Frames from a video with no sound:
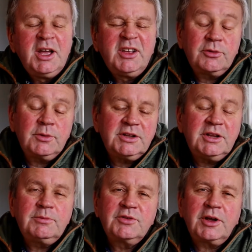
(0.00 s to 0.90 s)
so what I
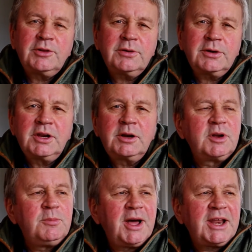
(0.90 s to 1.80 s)
did was I took a little
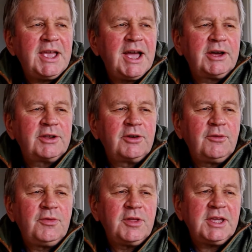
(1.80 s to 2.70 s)
bit of money out
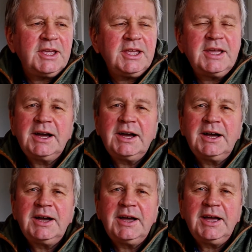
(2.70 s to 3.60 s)
of the
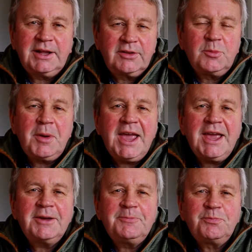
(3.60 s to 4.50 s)
bag,